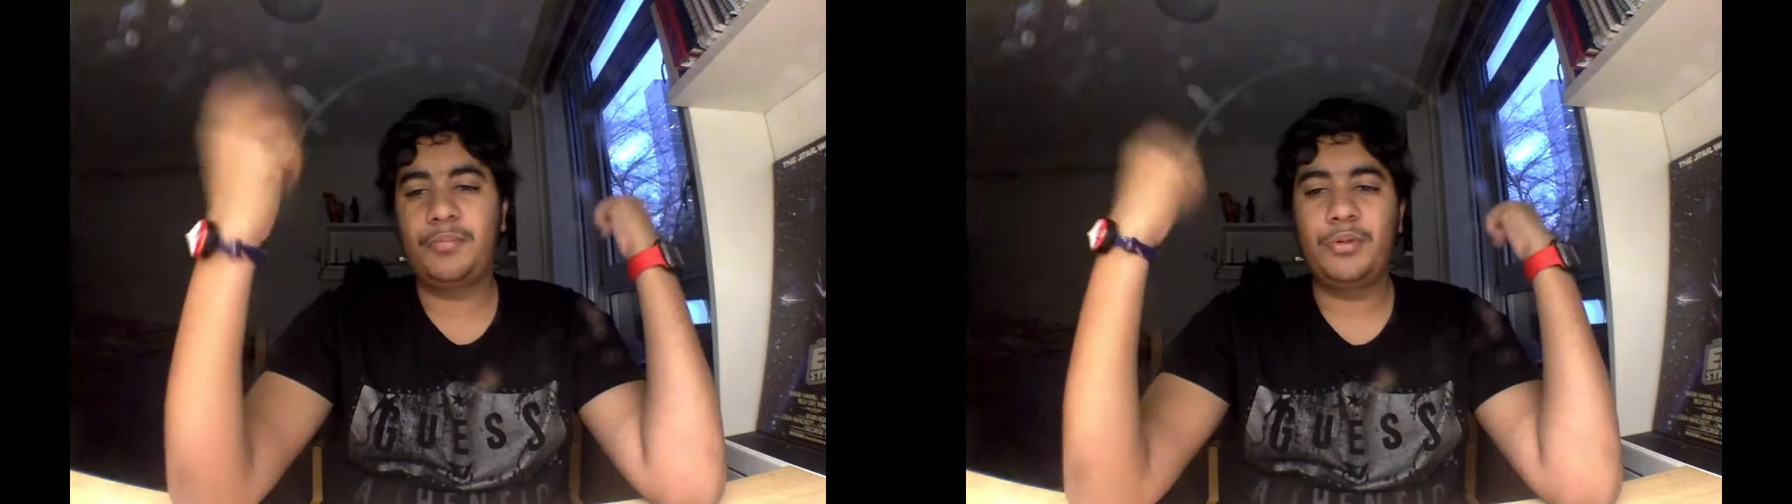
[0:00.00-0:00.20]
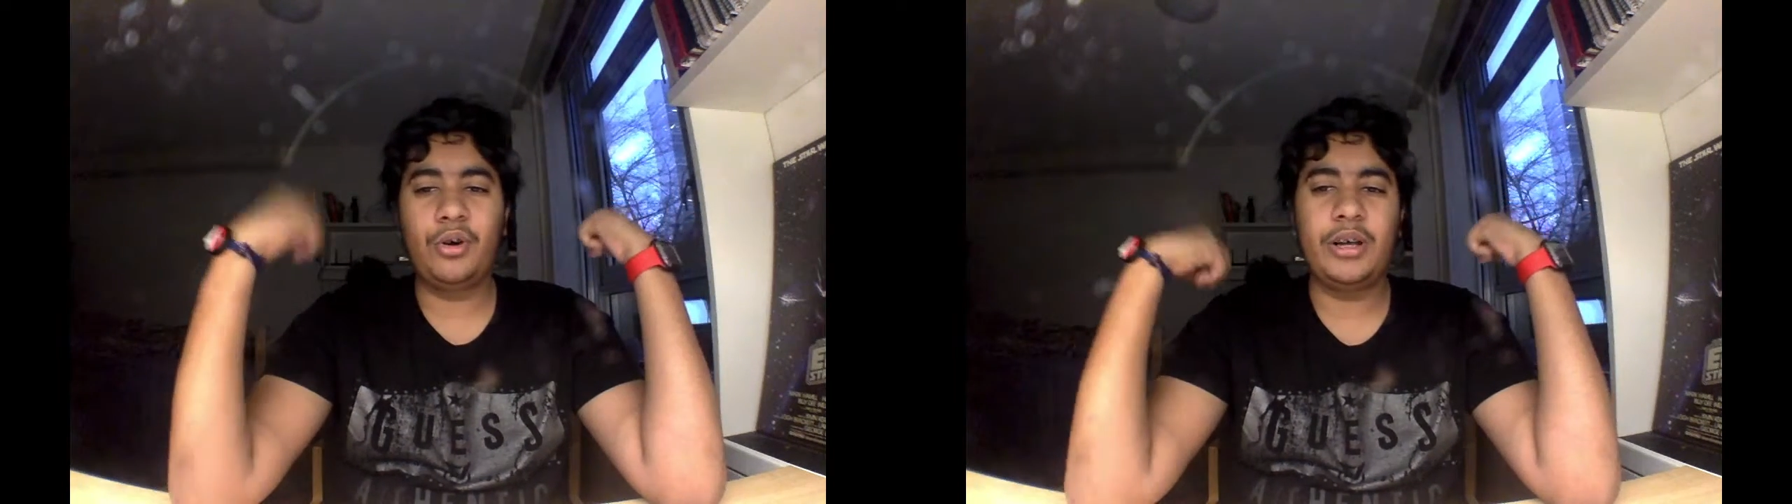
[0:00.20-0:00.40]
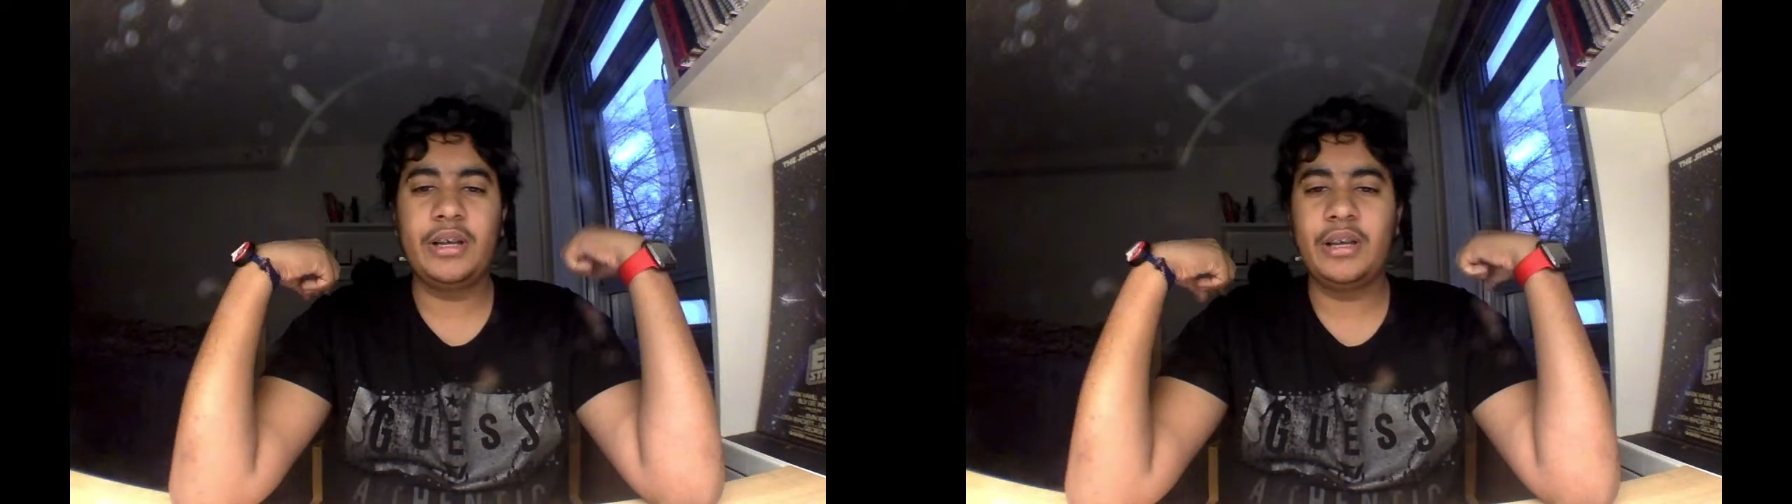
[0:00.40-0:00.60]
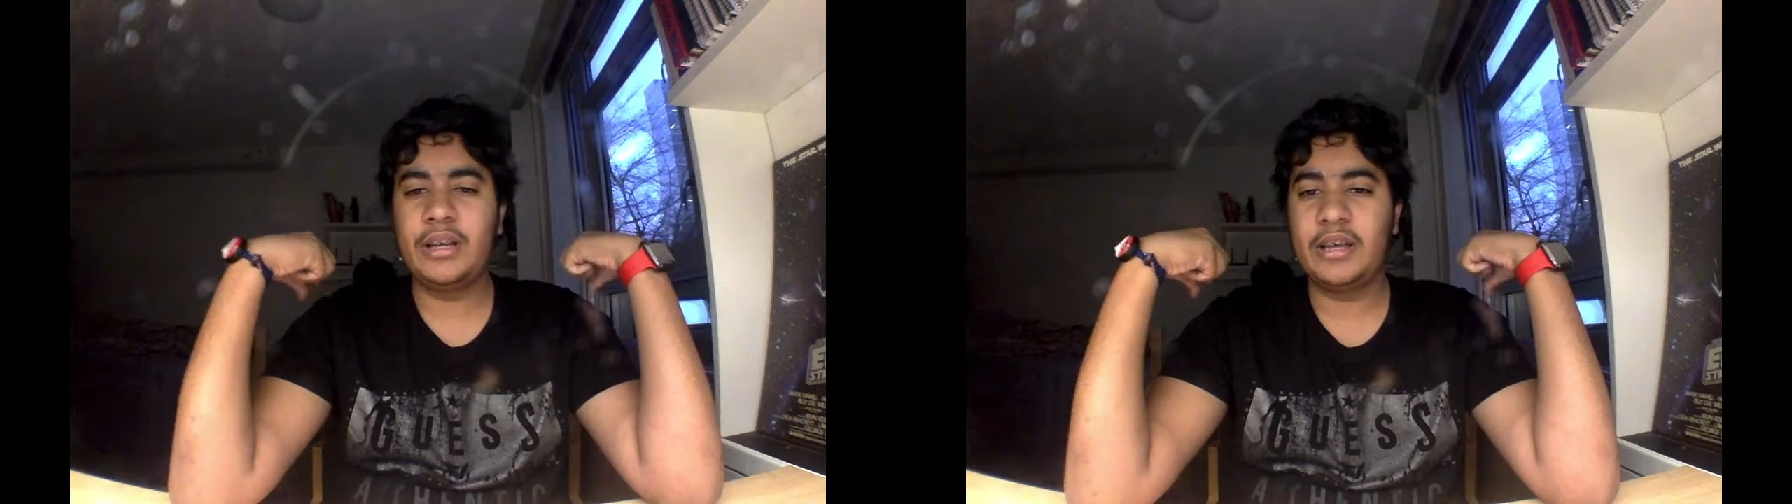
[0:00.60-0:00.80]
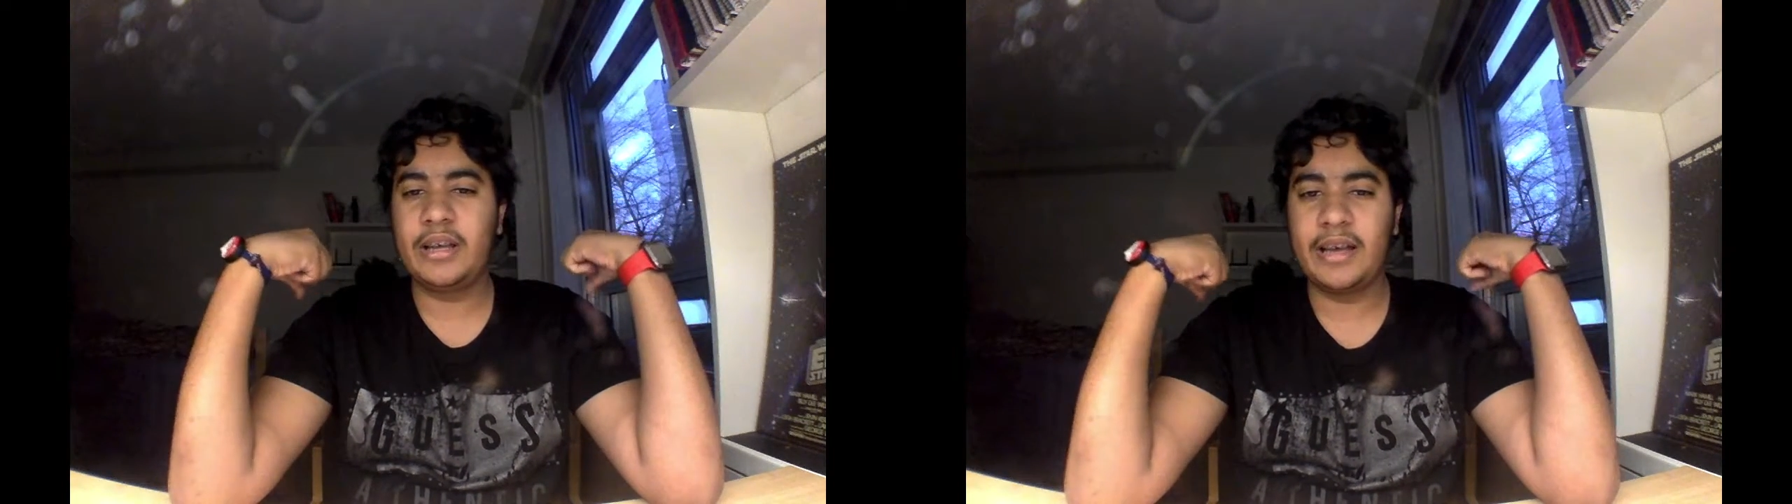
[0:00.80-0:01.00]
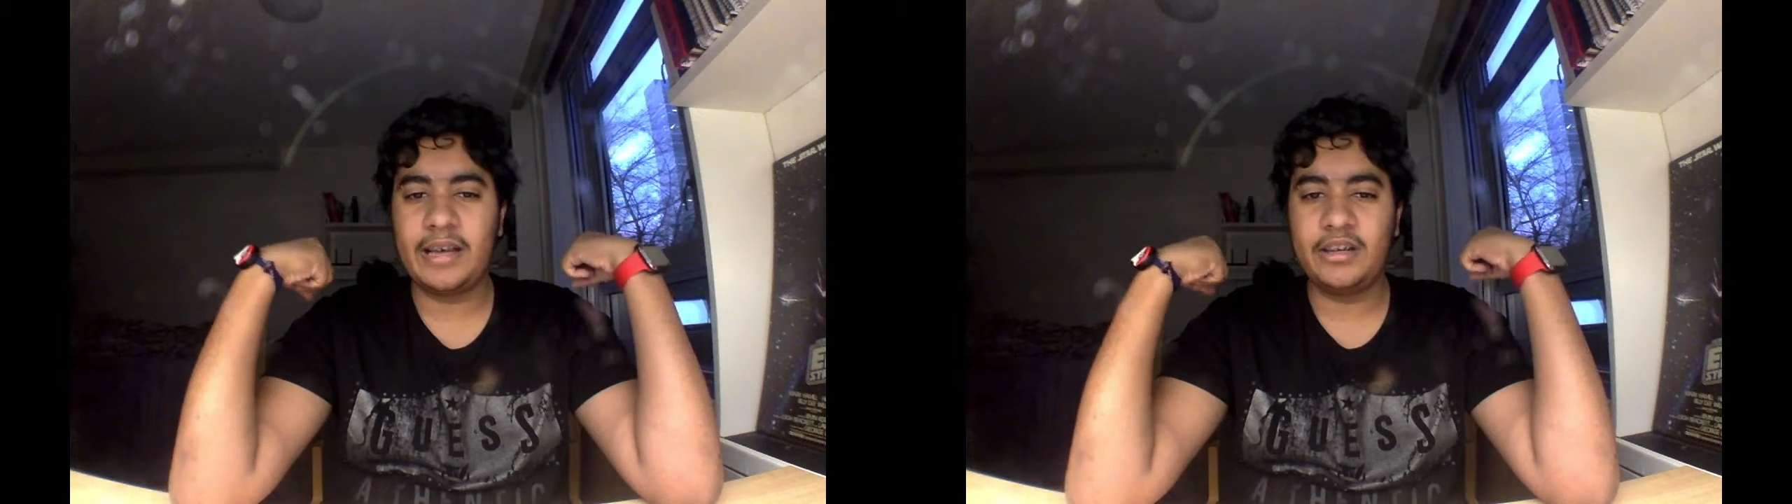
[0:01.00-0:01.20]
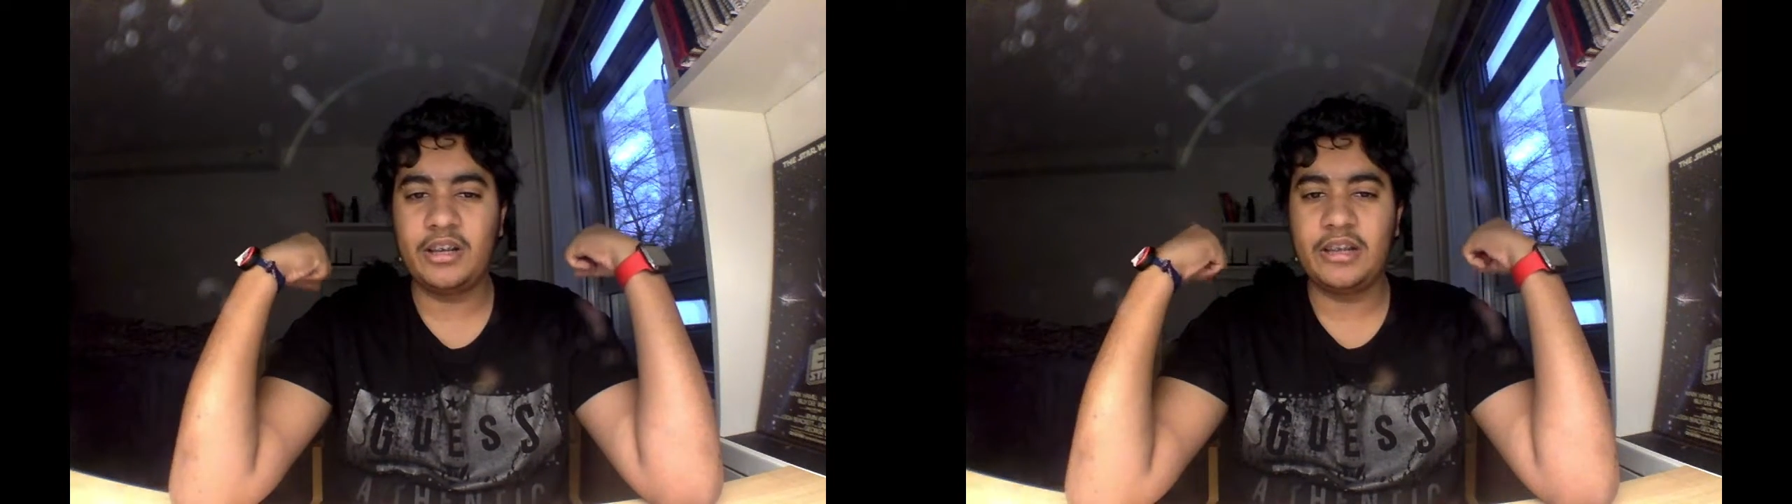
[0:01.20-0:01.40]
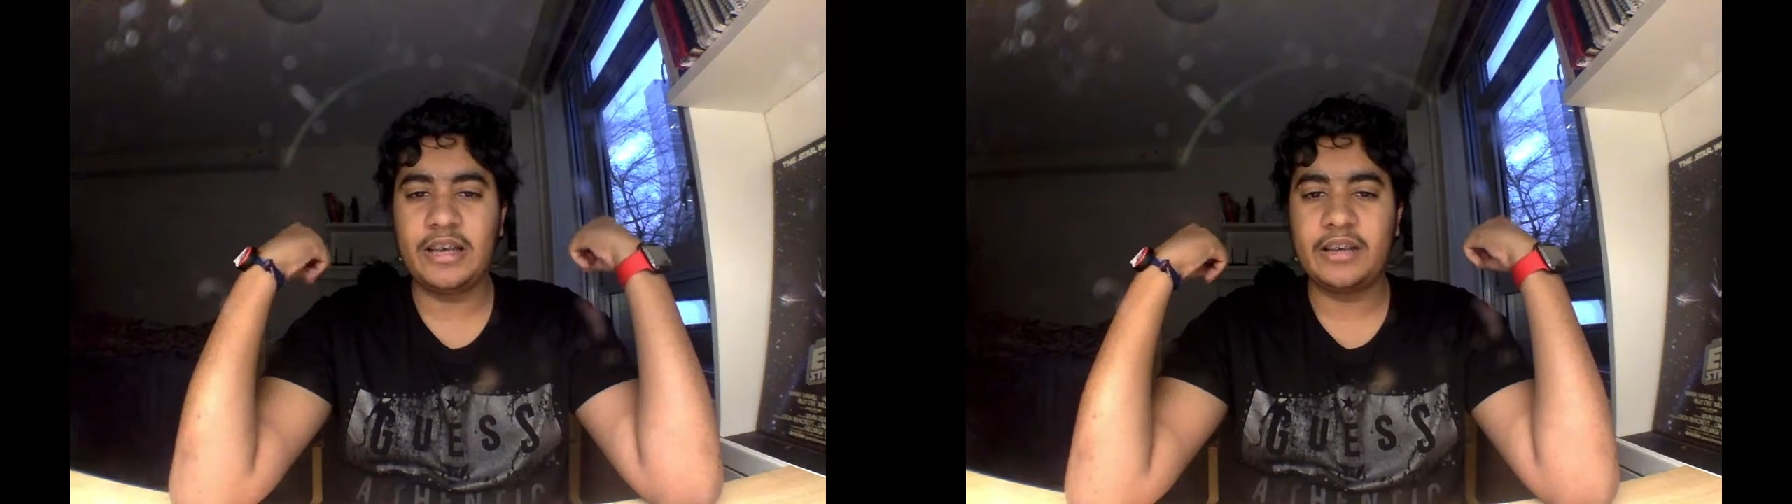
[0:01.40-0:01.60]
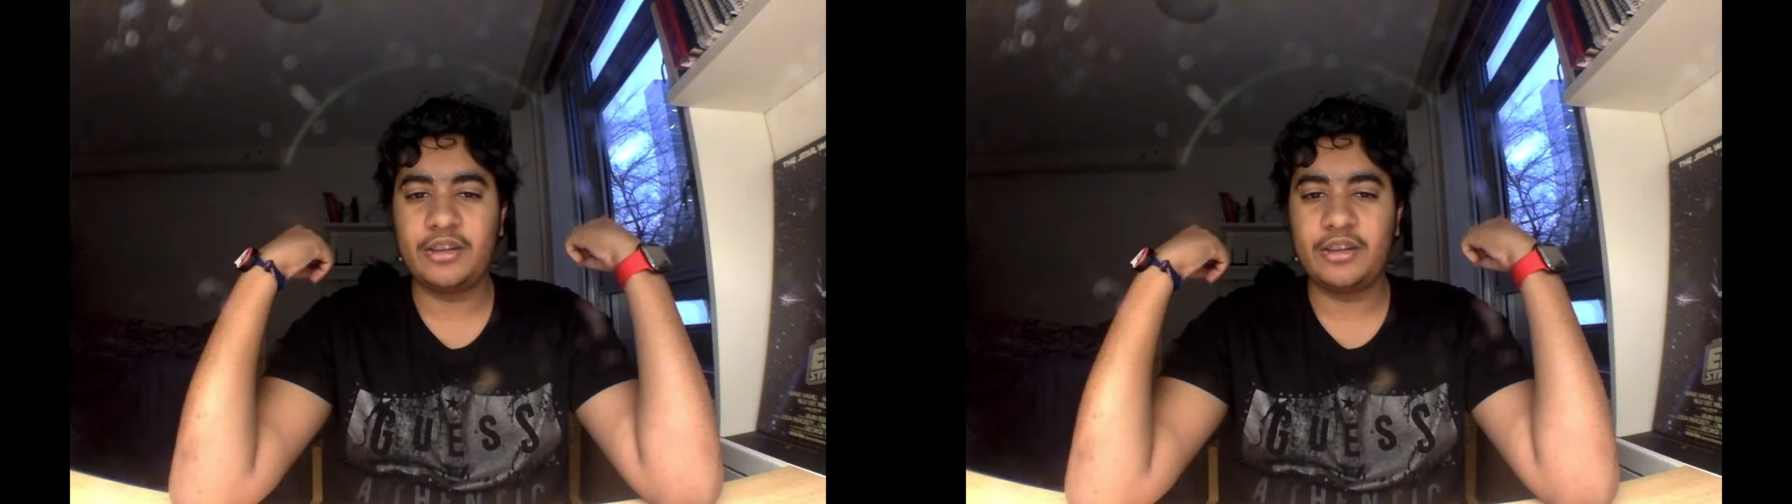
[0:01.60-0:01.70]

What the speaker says: Pro had done that.